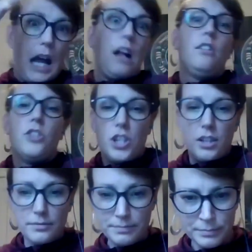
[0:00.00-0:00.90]

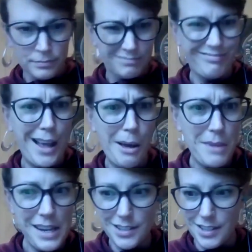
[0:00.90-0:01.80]
algae.
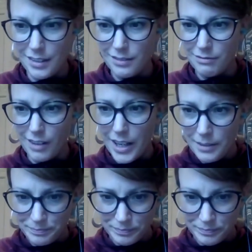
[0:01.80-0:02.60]
Amazing, right?